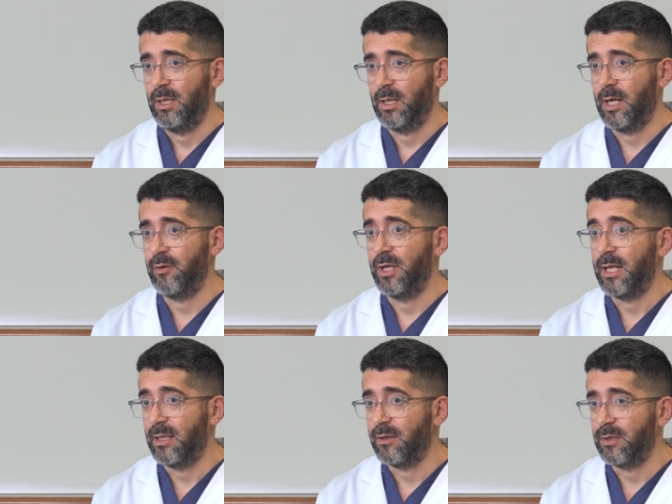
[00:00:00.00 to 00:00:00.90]
carrying a
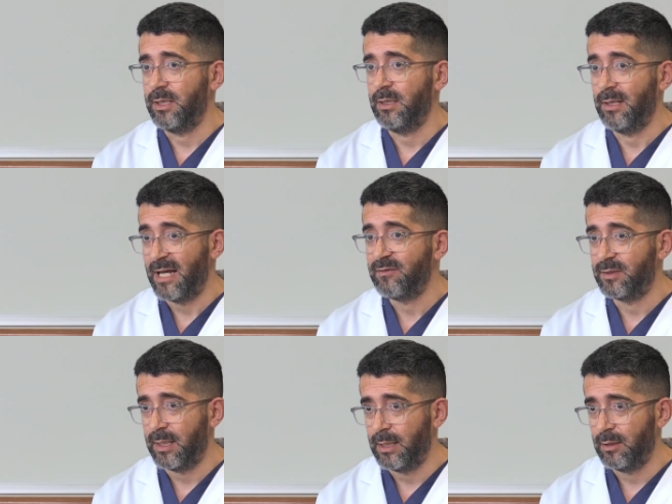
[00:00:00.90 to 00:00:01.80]
healthy
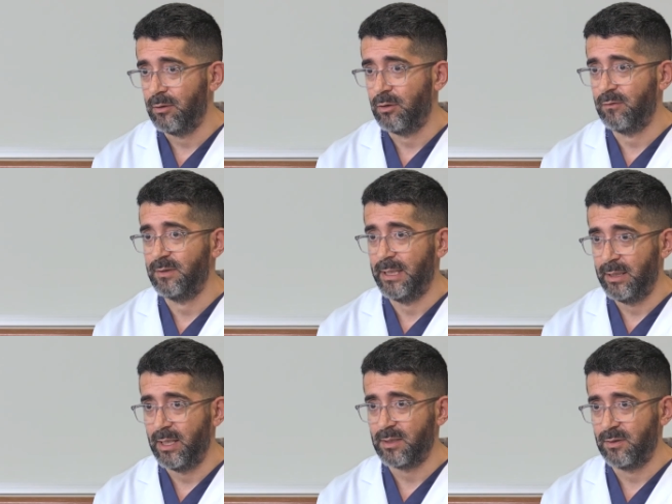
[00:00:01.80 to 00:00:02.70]
lifestyle of
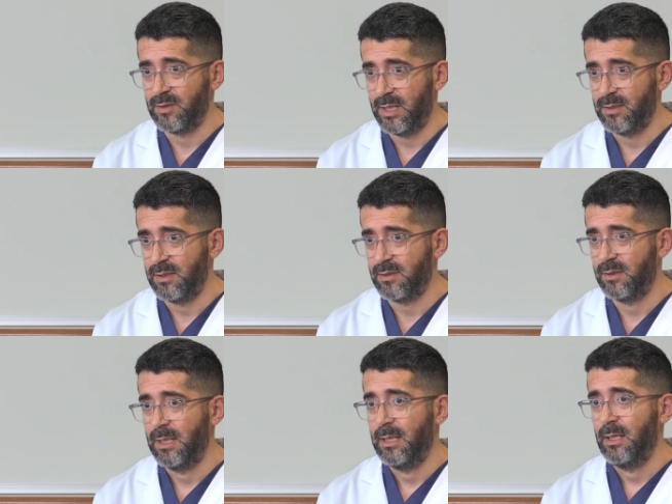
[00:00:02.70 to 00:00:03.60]
daily exercises,
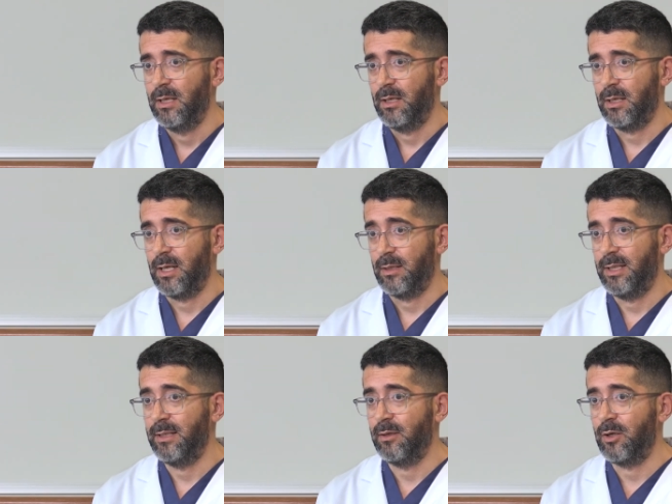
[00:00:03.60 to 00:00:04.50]

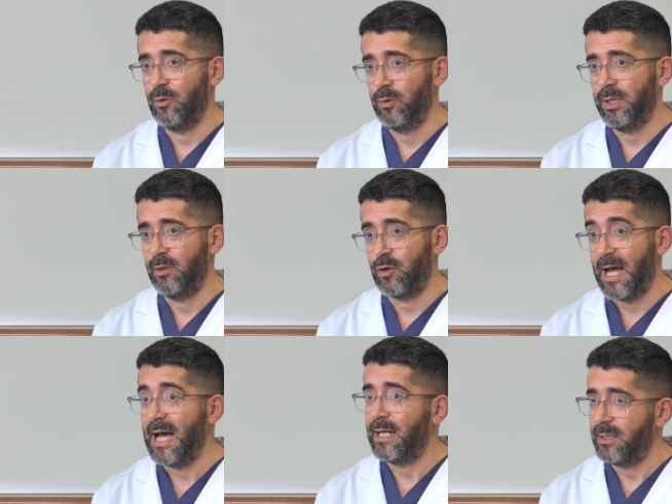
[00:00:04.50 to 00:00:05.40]
including or
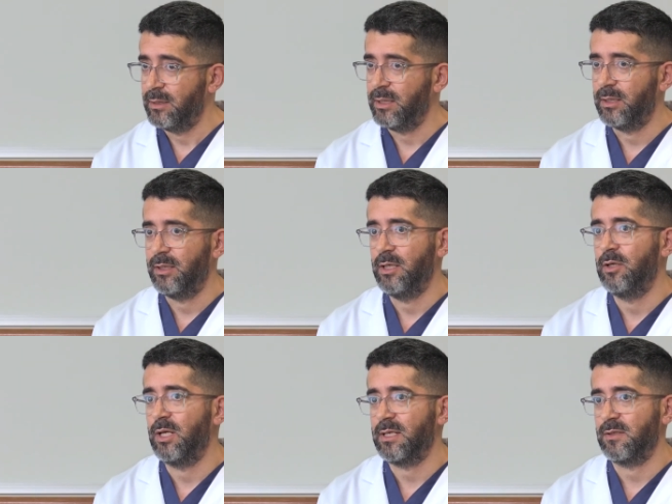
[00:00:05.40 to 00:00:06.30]
adding the
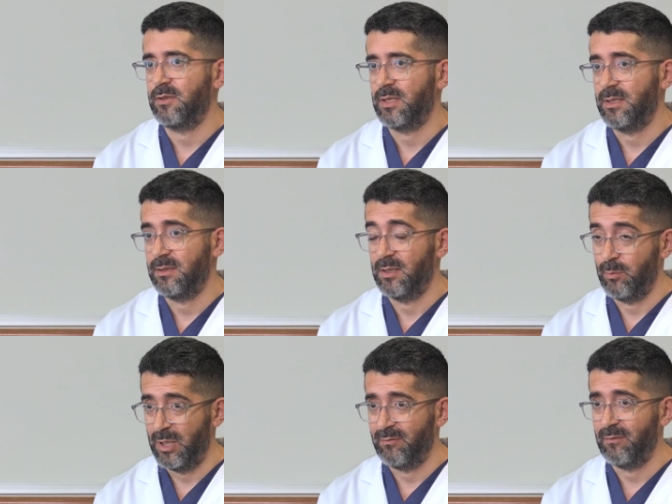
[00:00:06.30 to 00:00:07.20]
Kegel exercises, the
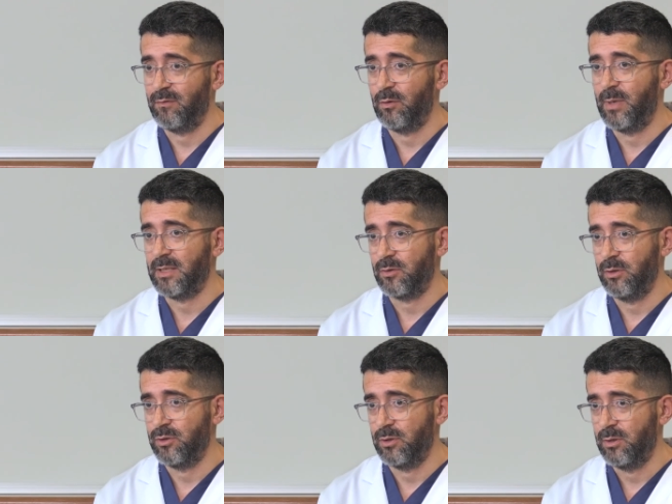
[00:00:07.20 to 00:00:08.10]
pelvic floor
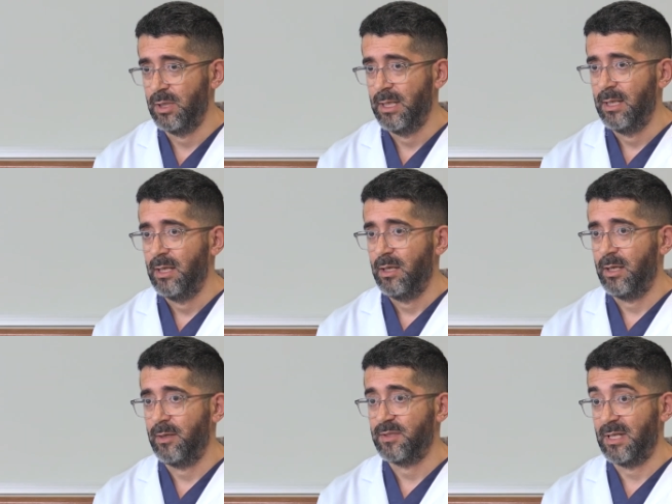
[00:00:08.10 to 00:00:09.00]
musculature.
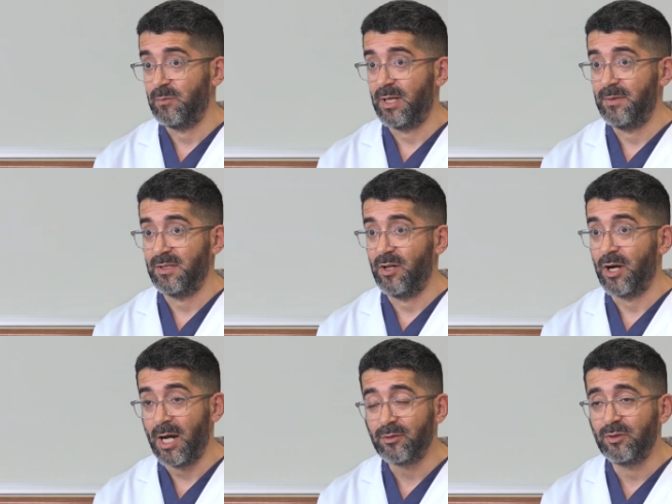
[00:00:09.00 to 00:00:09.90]
Sometimes they're
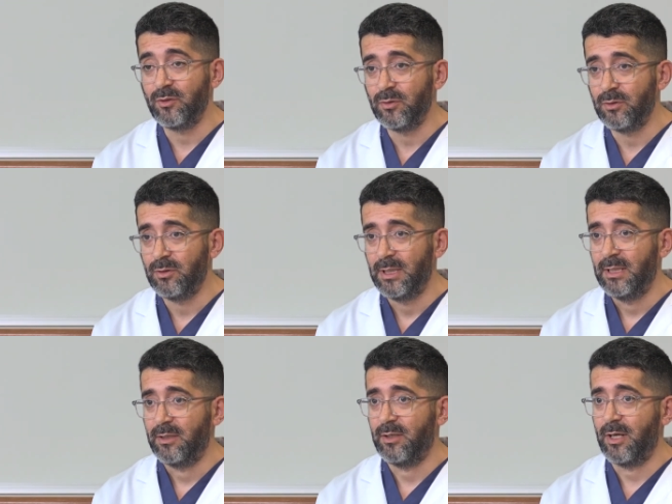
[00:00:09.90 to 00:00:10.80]
hard to do,
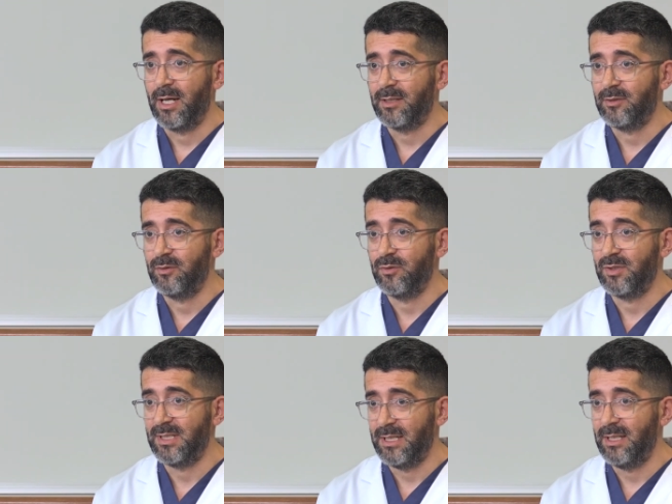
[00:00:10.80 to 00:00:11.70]
they're hard to
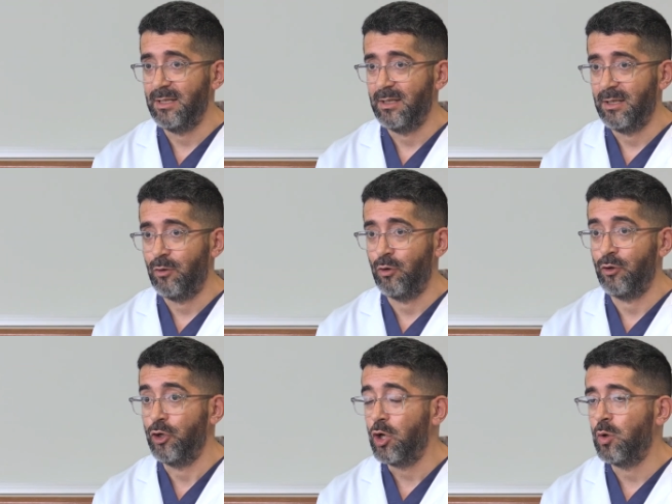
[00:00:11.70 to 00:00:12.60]
see or
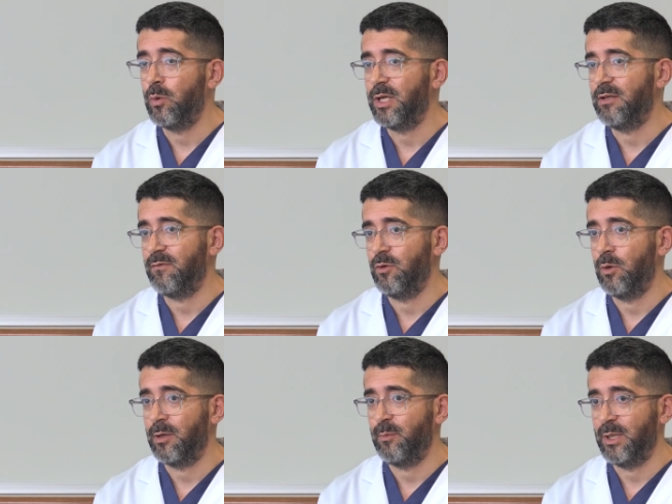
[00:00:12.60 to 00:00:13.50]
know if
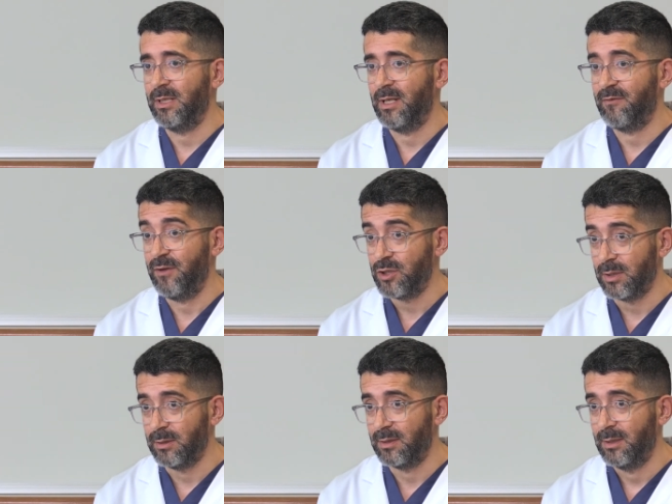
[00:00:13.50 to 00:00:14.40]
you are being
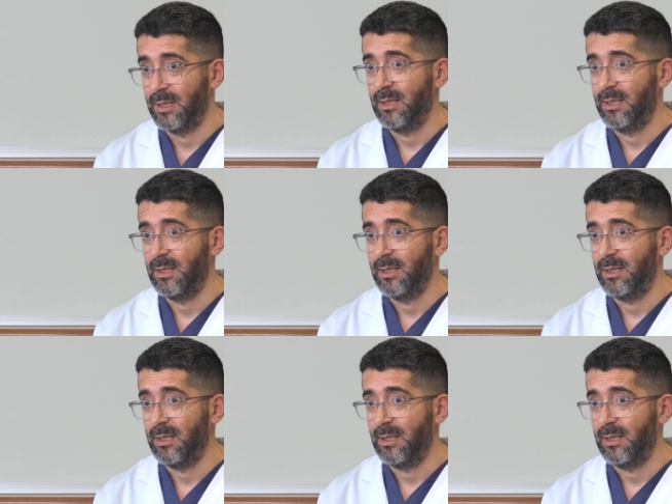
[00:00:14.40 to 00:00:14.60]
efficient